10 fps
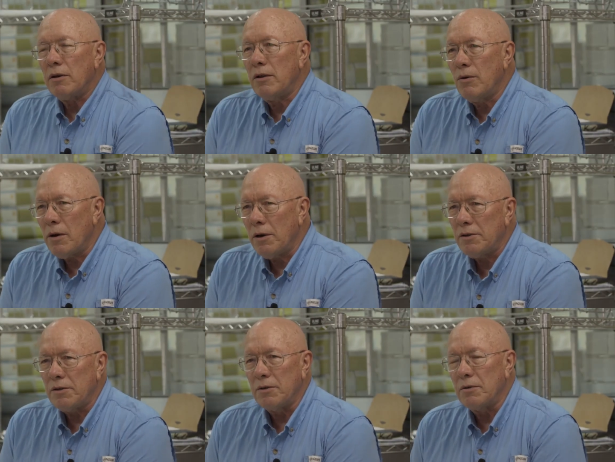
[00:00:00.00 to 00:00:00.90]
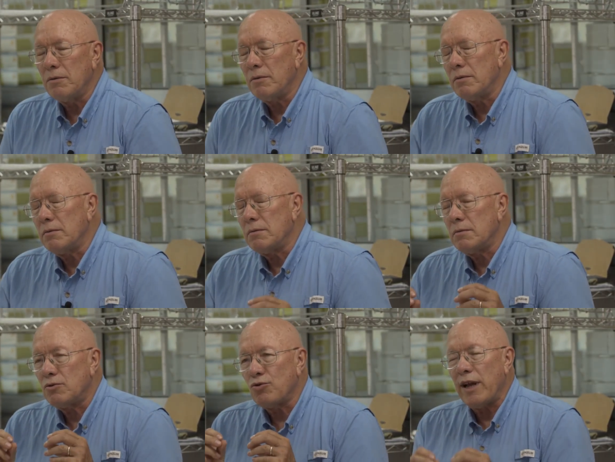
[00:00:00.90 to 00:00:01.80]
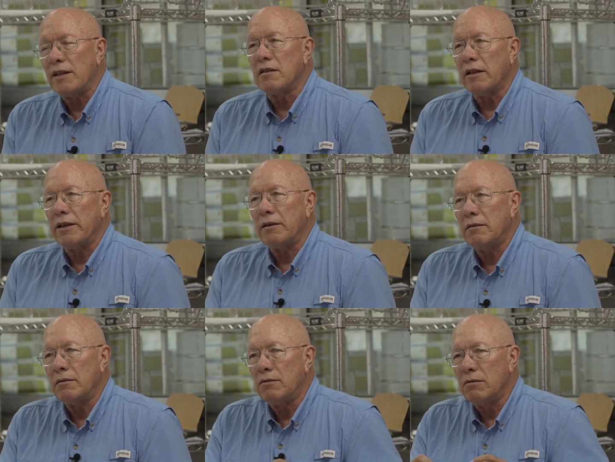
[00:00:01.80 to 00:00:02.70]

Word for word: in order to translate to